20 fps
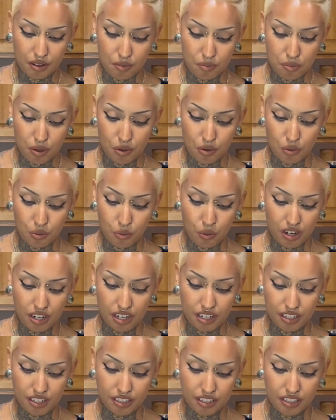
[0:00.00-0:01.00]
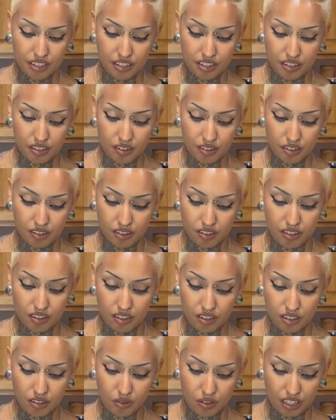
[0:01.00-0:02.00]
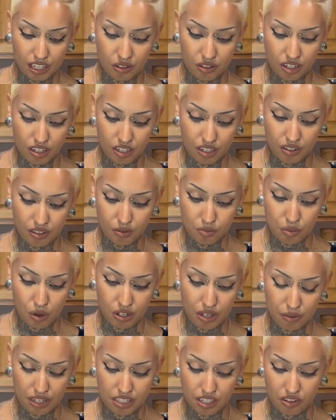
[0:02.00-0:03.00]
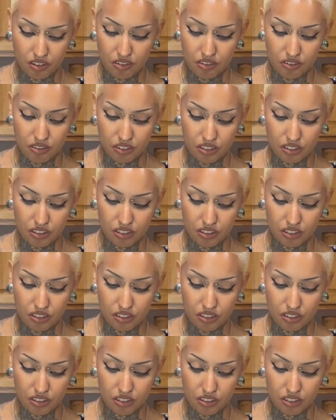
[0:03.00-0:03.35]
poke one end without poking myself.